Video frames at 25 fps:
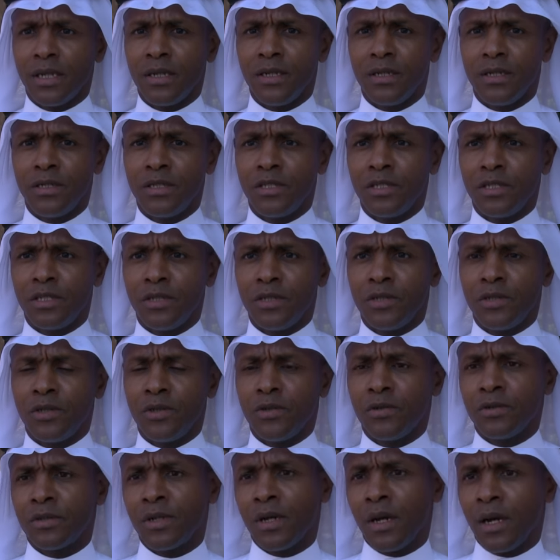and
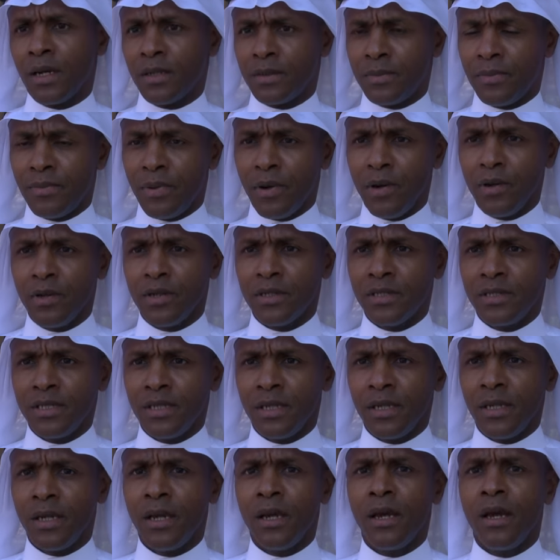institute at
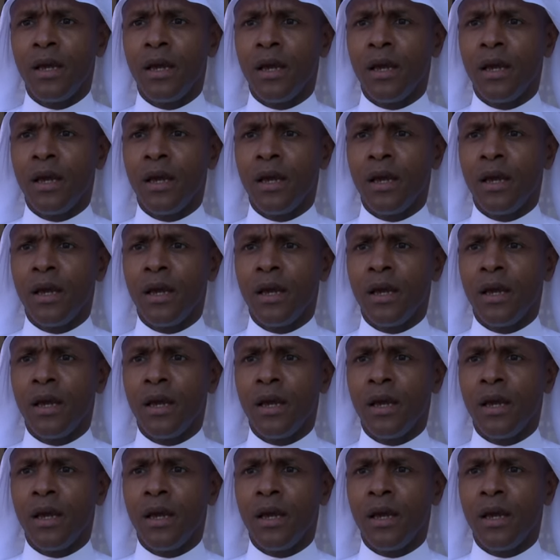policy,